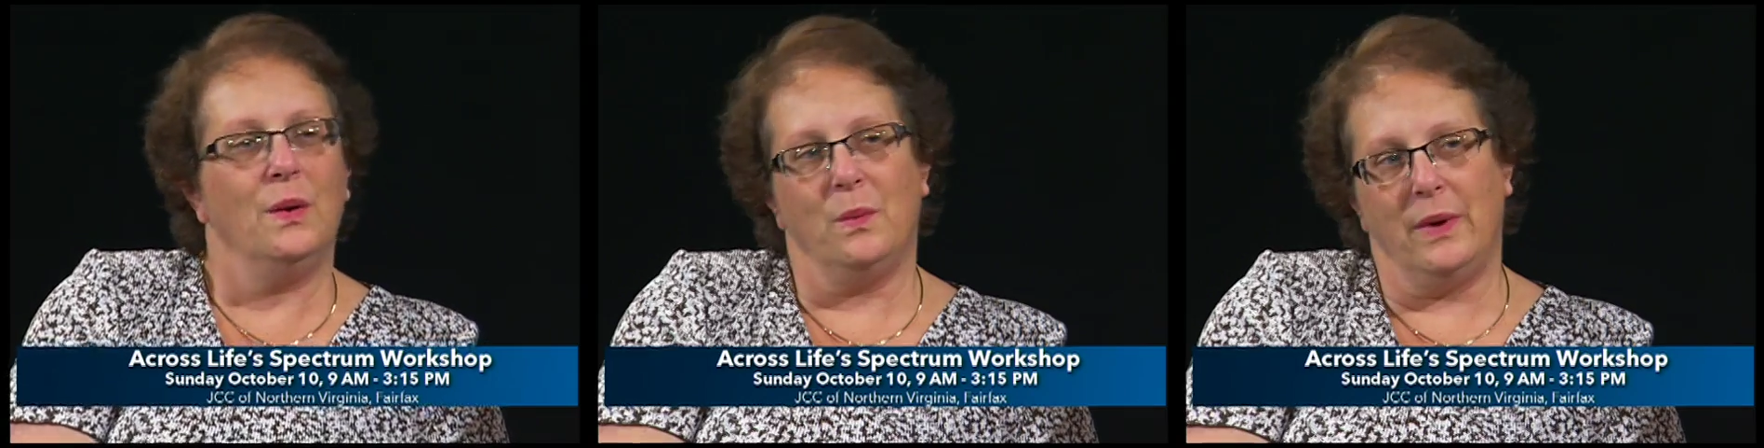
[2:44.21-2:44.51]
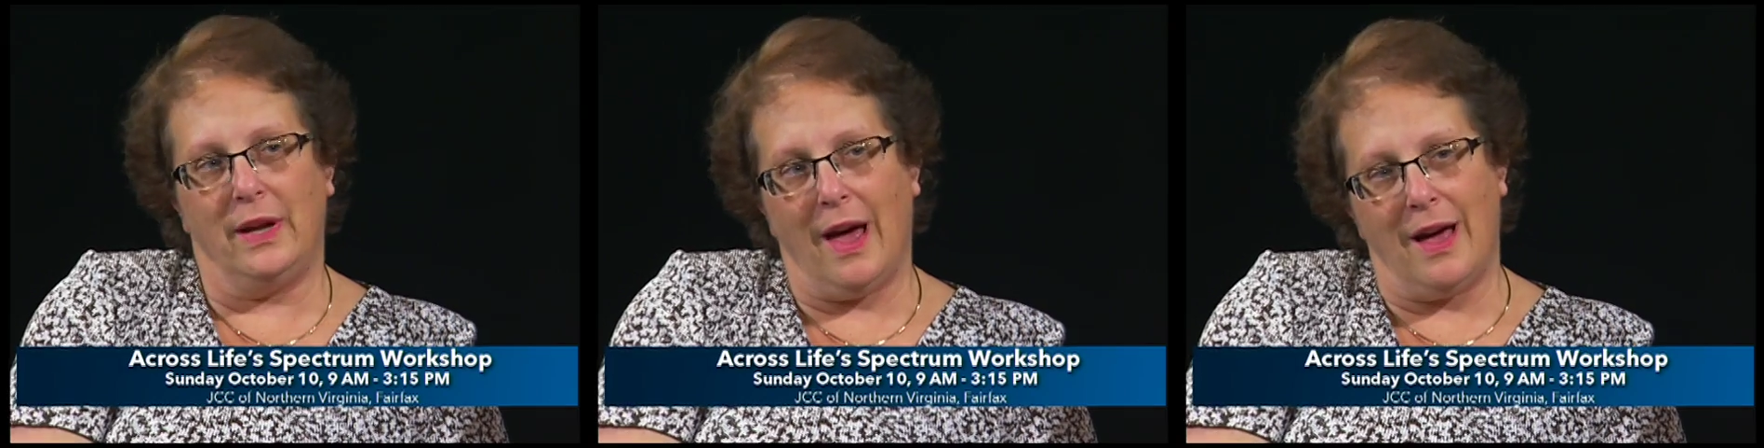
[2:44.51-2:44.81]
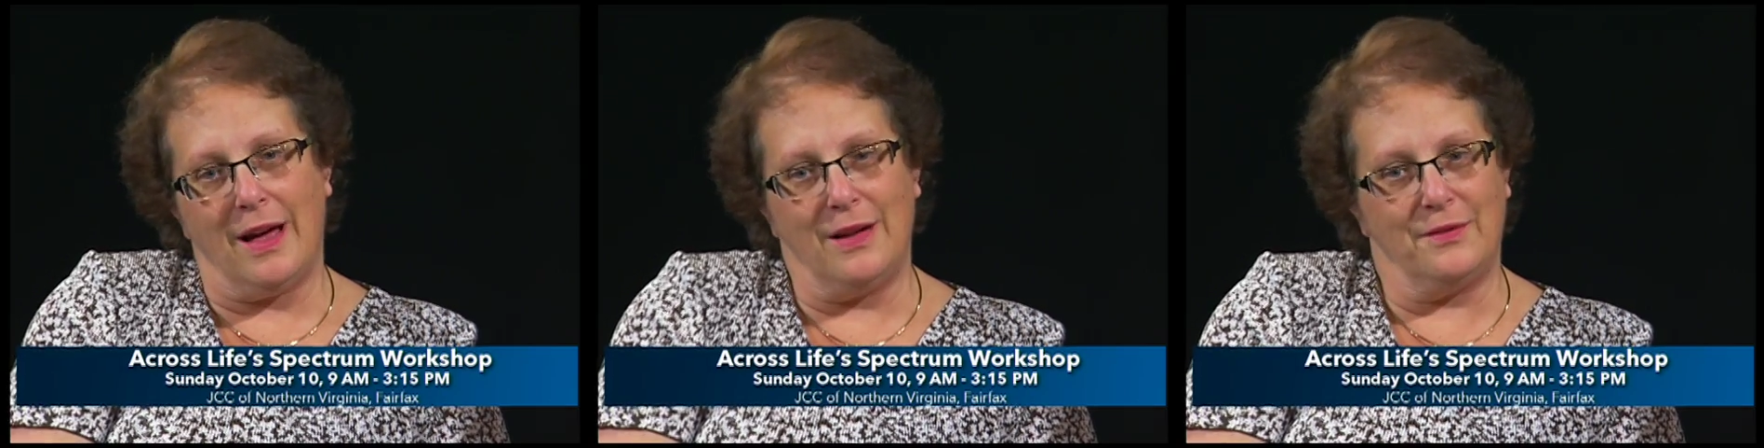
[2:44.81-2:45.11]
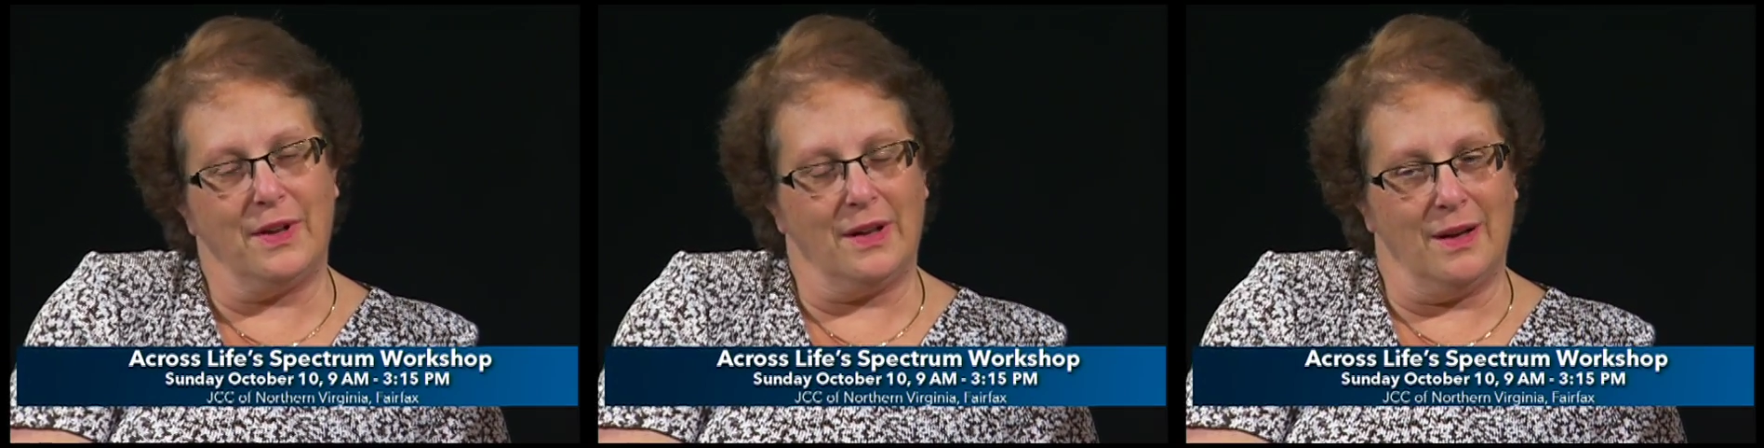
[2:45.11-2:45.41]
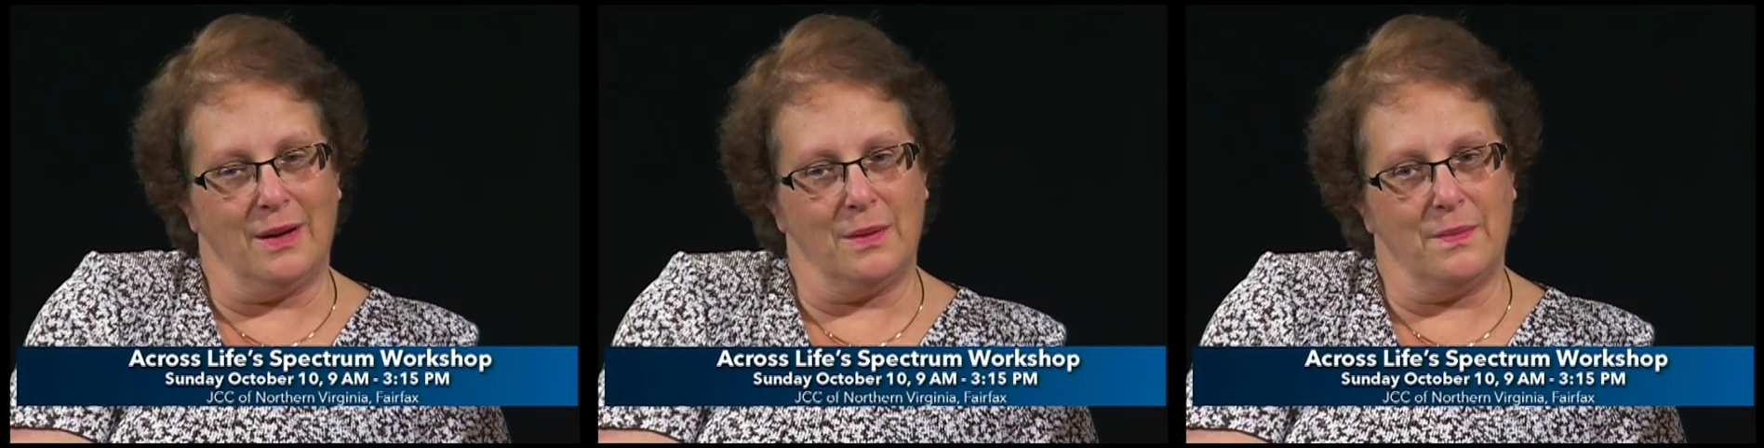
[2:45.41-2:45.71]
We have
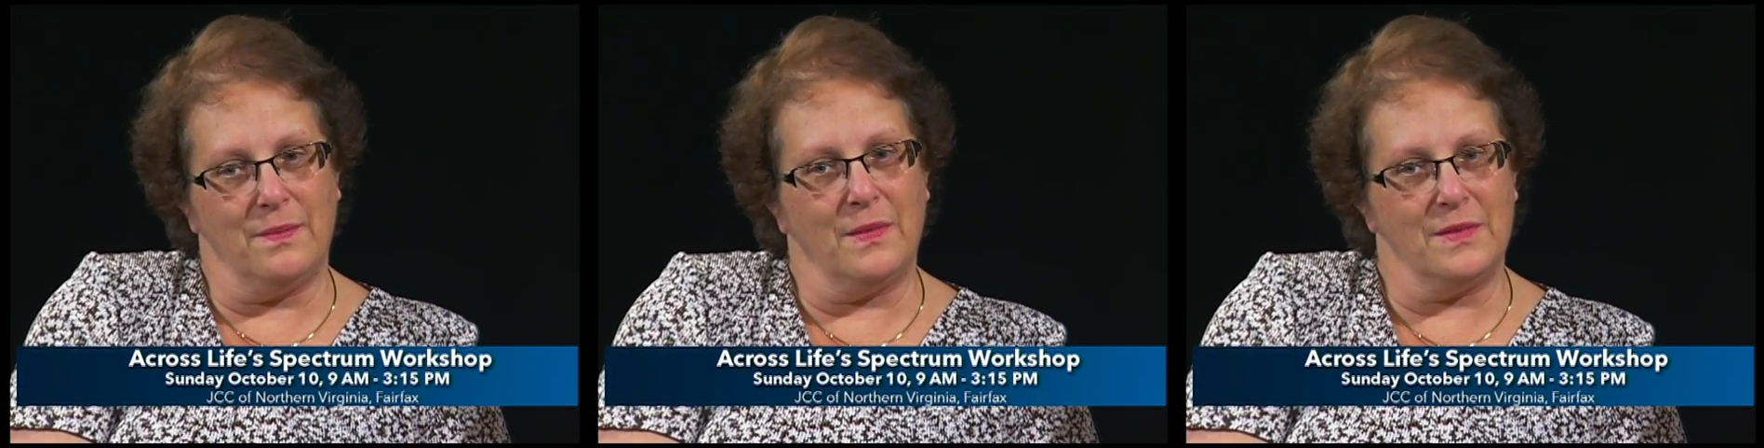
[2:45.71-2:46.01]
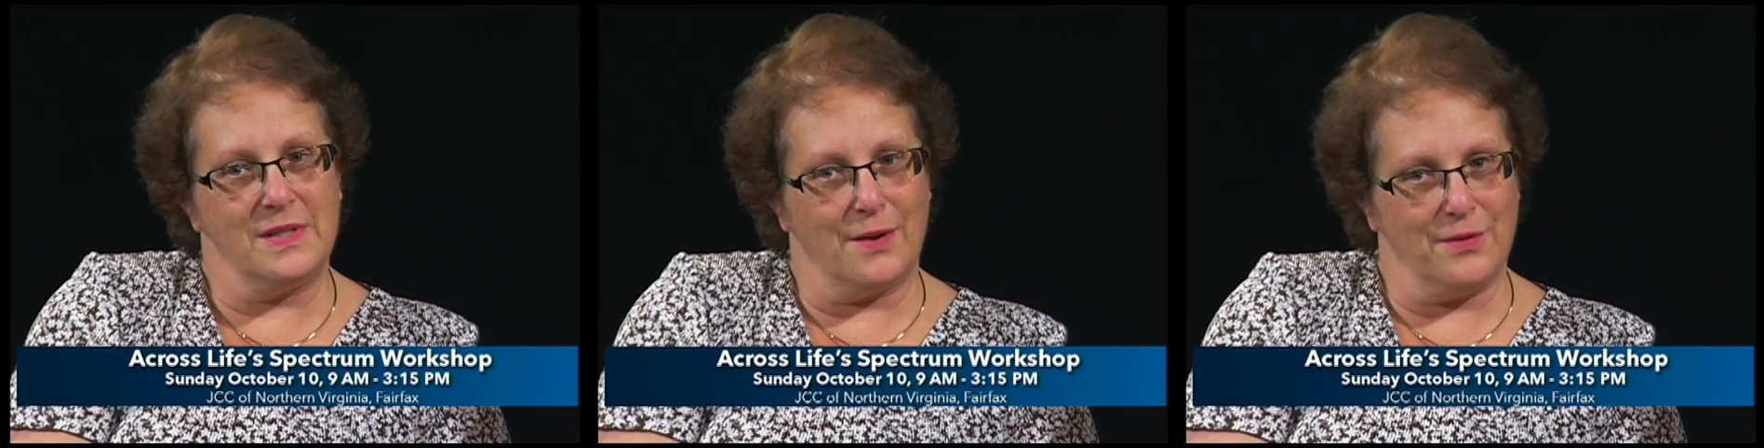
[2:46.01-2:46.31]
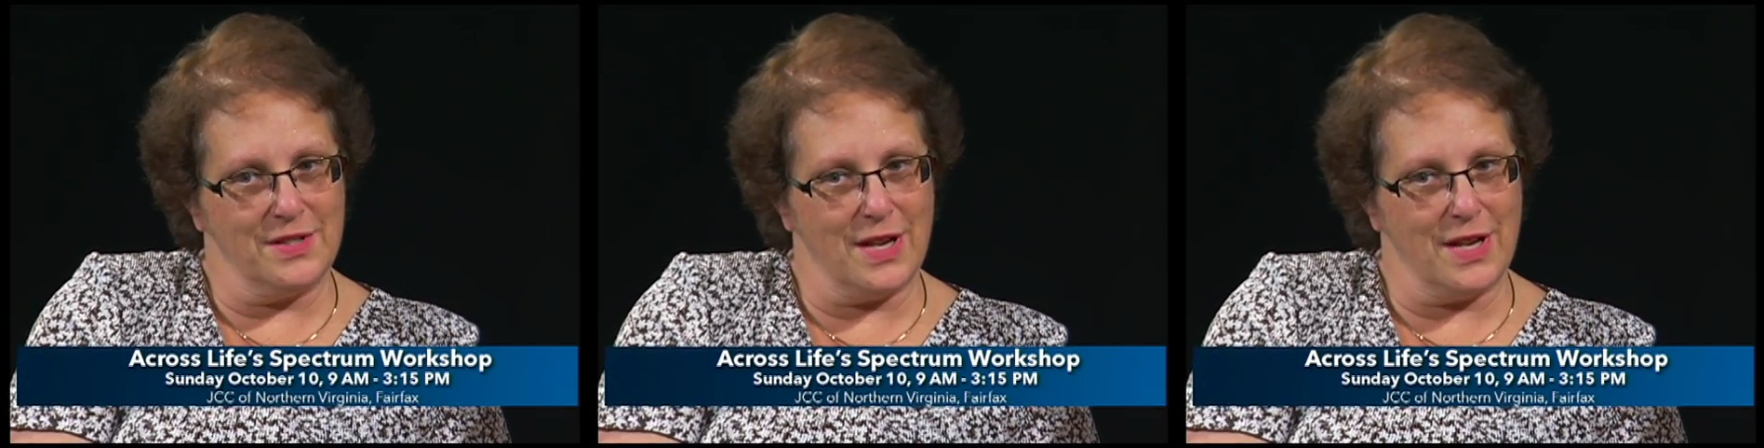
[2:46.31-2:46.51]
um, several